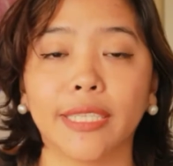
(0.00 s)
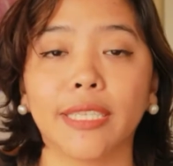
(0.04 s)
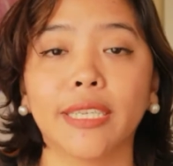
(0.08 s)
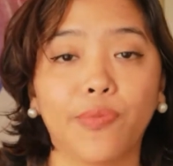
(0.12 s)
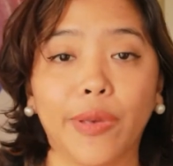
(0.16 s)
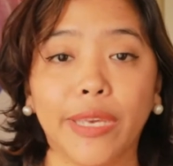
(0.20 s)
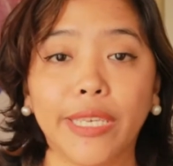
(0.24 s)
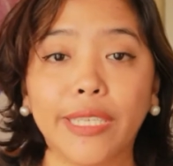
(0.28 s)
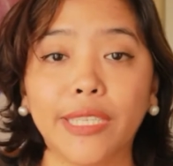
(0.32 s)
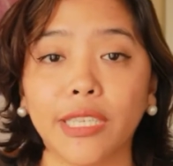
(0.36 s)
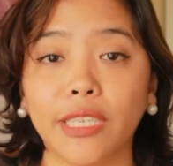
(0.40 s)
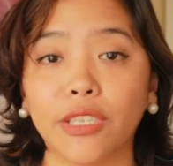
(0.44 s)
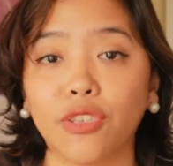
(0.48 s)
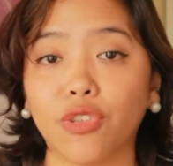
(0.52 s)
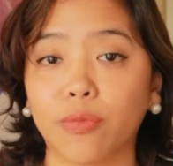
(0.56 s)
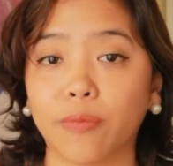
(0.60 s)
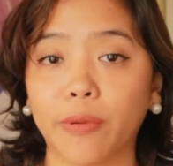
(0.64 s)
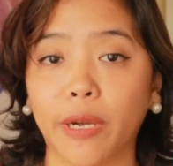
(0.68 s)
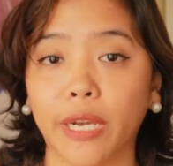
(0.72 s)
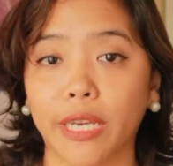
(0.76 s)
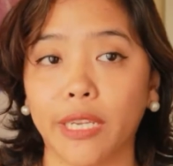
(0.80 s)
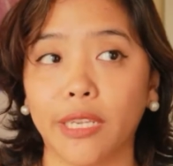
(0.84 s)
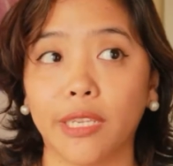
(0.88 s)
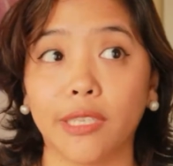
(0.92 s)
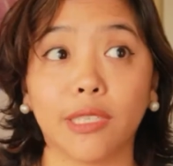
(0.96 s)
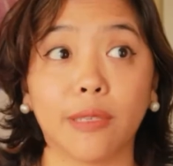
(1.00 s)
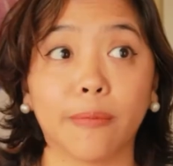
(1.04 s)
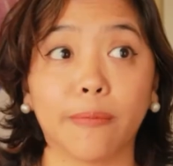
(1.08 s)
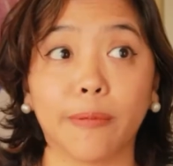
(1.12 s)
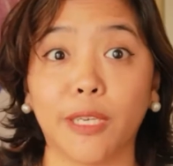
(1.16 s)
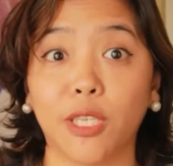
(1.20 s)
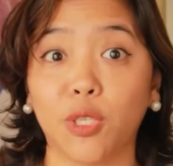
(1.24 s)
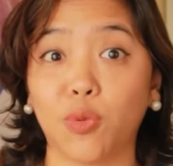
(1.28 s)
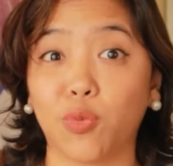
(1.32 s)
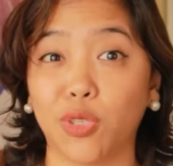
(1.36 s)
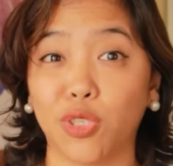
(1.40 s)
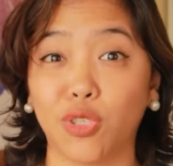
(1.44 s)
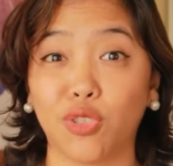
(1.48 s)
Basically, your bucket is a
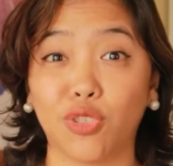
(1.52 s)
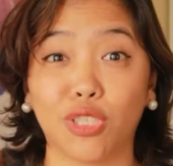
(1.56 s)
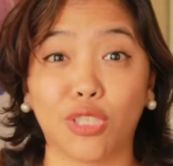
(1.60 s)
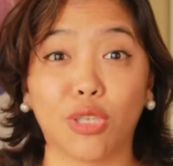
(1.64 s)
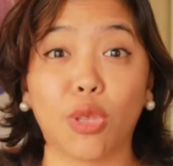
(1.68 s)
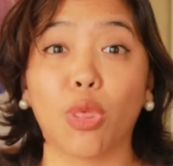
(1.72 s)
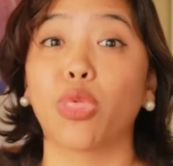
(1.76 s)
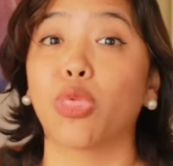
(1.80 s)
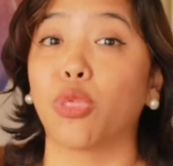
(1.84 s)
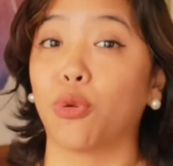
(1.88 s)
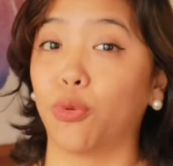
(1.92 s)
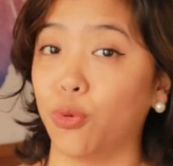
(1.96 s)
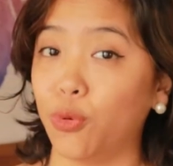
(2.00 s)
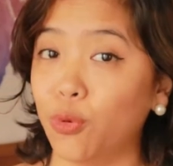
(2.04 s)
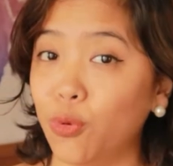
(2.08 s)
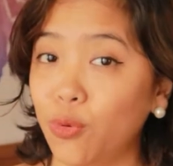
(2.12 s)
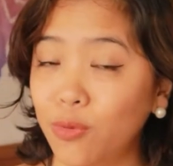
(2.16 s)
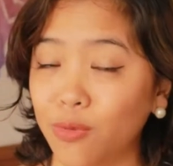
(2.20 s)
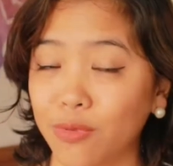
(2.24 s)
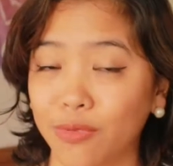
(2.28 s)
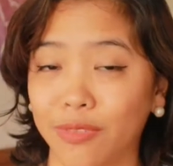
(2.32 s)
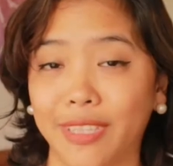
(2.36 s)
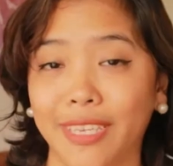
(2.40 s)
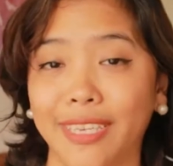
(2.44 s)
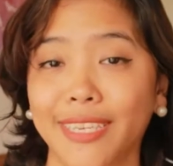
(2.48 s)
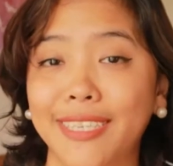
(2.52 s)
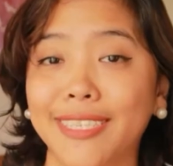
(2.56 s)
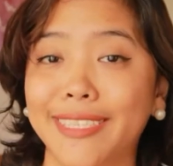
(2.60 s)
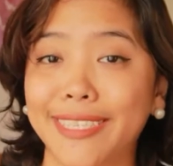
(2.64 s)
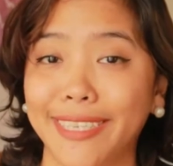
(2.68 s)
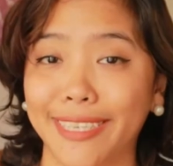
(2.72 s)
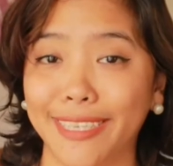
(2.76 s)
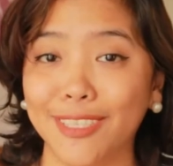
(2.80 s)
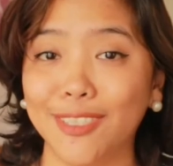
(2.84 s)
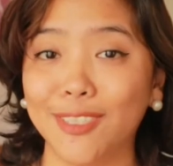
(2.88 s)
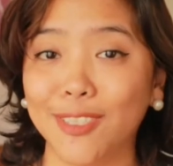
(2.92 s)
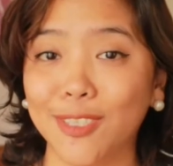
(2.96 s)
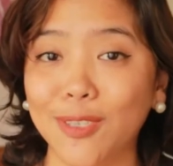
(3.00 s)
place where you just throw things
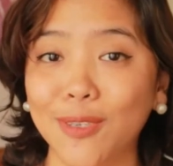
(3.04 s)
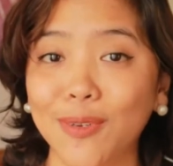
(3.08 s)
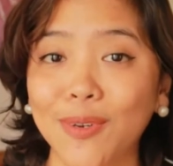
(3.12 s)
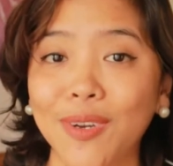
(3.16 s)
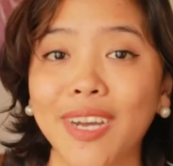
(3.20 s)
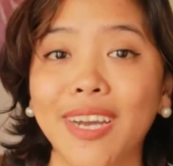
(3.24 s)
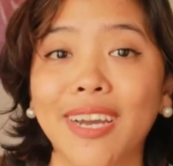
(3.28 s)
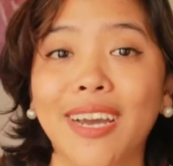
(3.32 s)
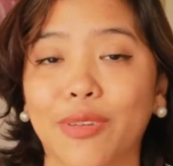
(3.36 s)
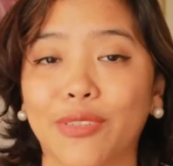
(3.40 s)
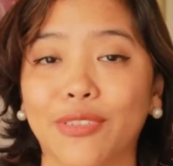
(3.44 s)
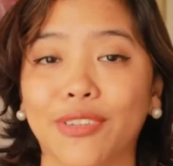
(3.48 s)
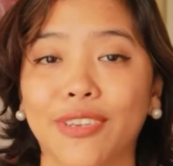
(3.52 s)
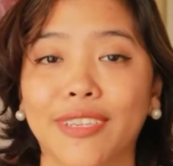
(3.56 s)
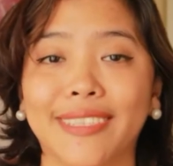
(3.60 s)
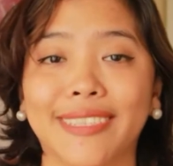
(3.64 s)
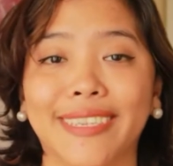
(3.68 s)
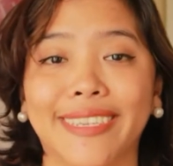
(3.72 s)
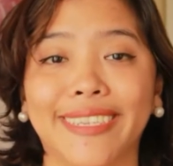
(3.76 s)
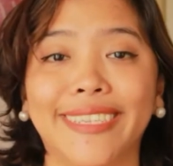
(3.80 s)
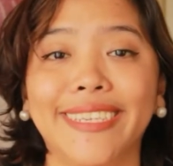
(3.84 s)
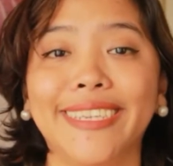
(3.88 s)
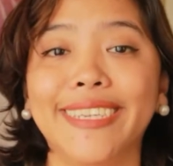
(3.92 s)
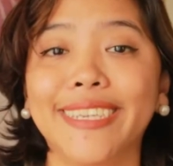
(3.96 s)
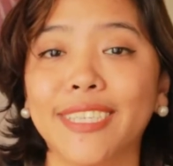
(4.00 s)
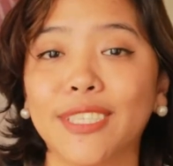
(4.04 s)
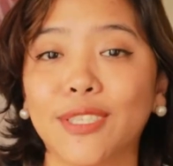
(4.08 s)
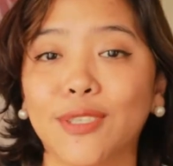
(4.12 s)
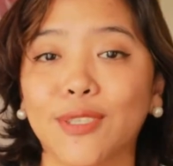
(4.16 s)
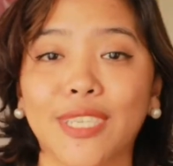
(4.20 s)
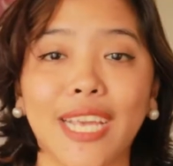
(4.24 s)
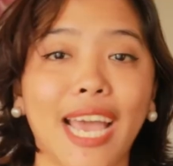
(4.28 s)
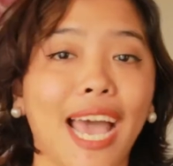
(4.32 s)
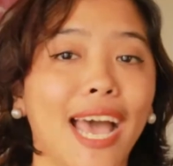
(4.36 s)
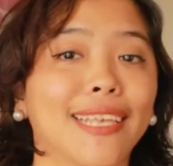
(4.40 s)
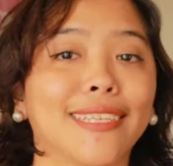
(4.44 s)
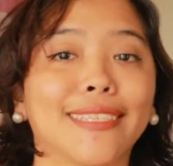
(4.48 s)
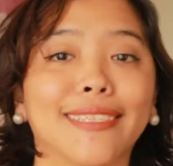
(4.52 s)
into, whether it's ideas or
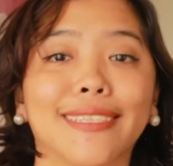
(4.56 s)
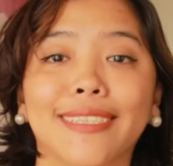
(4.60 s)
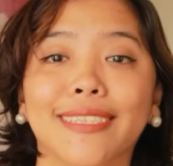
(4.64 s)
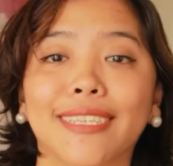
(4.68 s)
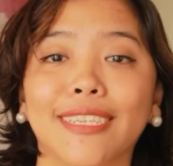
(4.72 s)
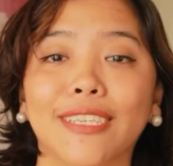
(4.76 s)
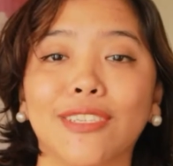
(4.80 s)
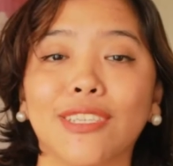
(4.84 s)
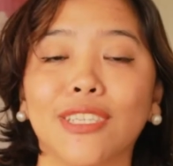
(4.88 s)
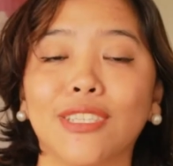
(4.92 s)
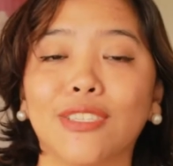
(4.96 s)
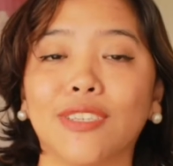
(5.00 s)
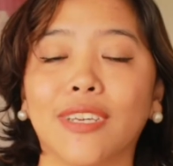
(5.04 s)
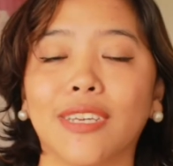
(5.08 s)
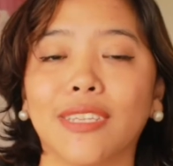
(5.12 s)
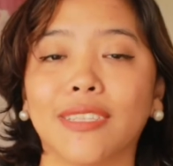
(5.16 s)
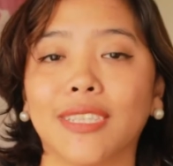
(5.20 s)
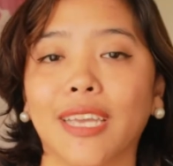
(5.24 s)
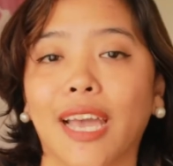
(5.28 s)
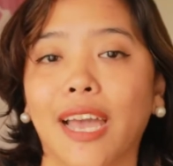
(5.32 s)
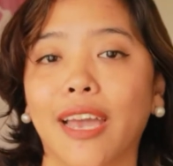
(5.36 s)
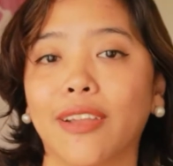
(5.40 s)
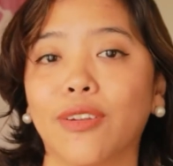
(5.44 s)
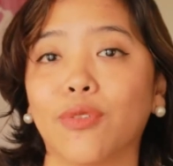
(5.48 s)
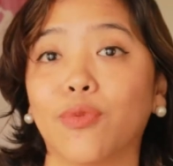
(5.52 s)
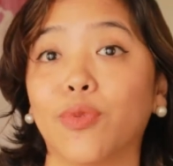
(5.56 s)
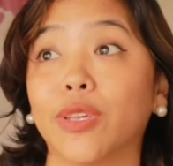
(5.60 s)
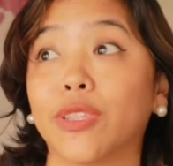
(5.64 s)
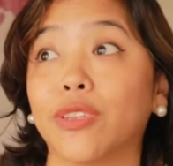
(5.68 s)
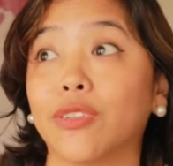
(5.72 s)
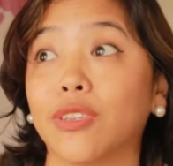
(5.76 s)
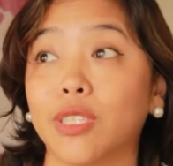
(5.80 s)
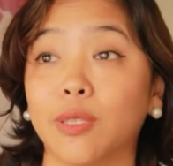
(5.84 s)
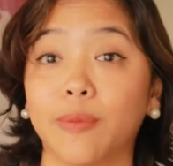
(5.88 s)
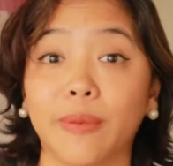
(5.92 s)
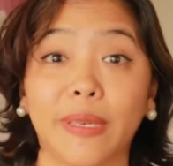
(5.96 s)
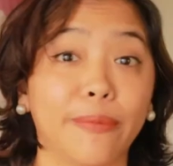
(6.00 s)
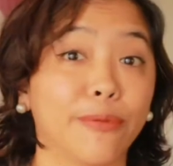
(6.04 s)
tasks that you need to get done, whether
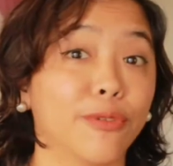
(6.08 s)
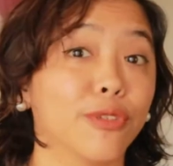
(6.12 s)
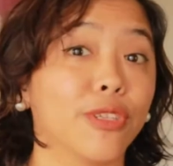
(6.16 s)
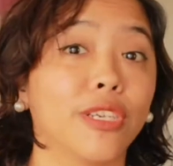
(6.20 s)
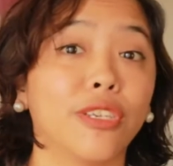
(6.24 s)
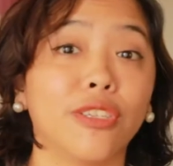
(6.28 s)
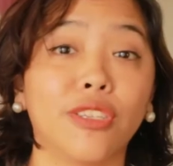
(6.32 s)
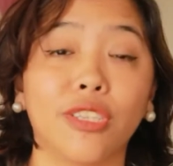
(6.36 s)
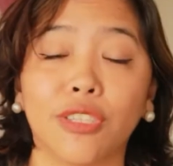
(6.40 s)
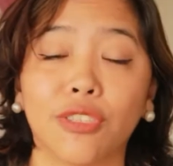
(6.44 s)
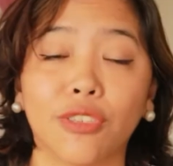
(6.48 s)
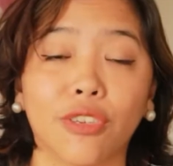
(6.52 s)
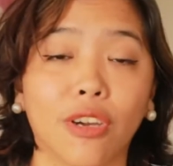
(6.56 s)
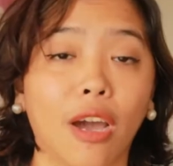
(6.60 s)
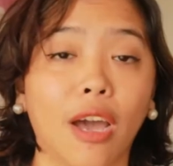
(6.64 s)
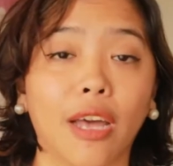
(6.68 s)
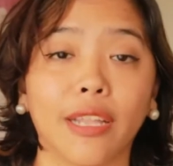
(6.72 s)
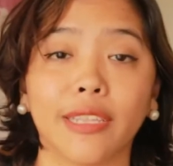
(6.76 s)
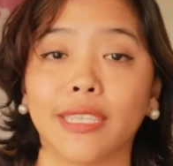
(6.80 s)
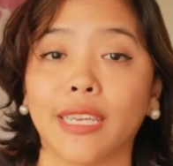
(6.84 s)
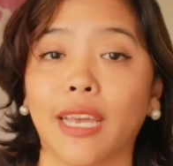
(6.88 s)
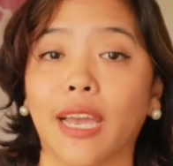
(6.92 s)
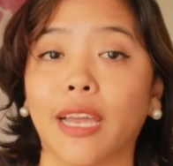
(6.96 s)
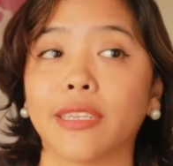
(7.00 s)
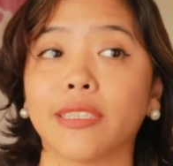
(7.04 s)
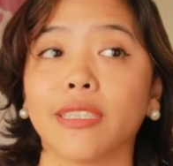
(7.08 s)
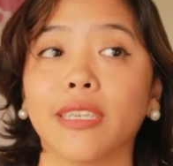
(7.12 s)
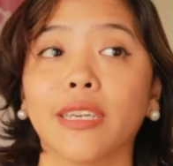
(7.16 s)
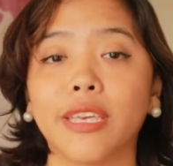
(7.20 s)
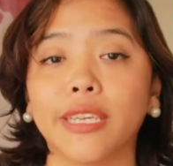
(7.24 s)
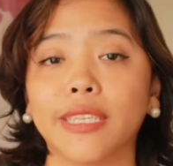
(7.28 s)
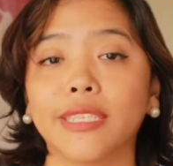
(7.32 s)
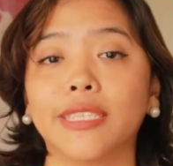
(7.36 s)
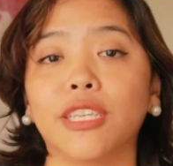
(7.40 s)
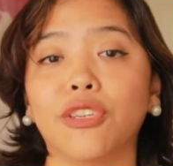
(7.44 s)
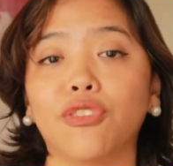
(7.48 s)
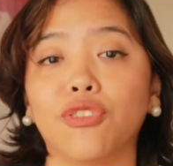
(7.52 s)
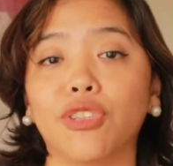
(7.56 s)
it's people that you need to contact,
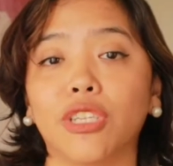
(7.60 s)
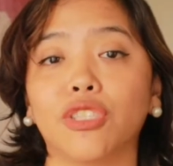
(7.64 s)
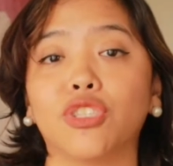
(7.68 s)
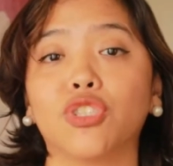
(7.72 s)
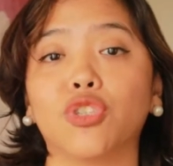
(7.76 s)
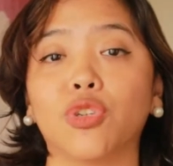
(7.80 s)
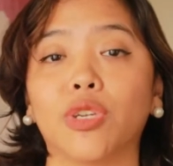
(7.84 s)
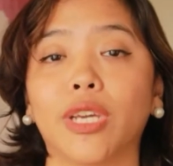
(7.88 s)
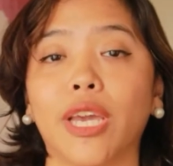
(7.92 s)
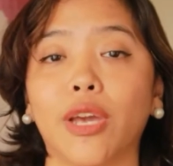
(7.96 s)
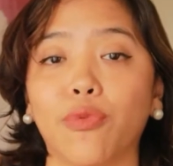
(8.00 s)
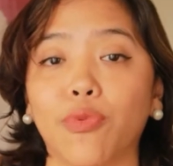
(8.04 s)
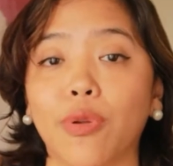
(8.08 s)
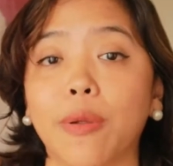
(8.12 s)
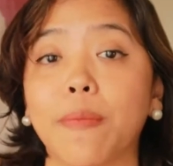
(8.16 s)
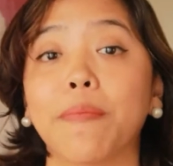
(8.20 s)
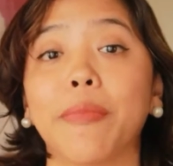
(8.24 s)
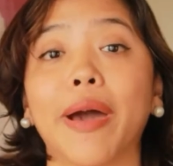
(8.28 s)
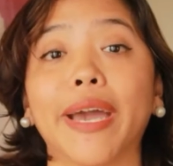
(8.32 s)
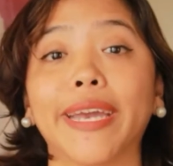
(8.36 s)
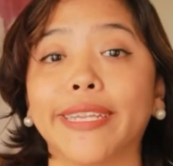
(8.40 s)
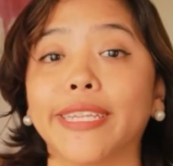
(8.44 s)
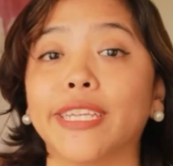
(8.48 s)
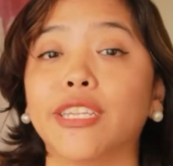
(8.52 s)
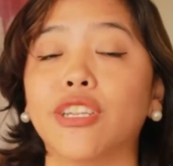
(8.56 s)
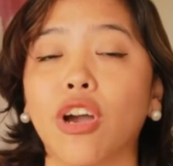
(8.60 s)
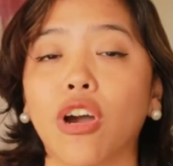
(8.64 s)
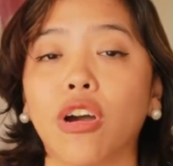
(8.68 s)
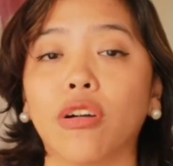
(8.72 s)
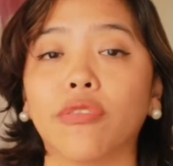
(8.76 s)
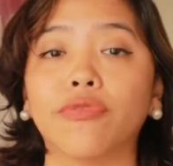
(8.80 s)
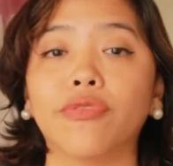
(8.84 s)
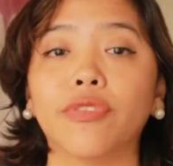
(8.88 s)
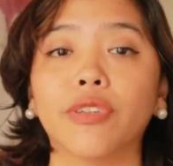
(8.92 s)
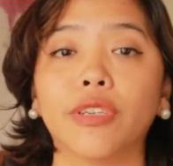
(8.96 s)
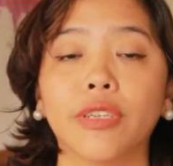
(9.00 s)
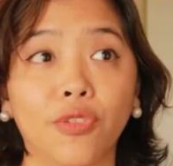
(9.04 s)
things that you need to get reminded of.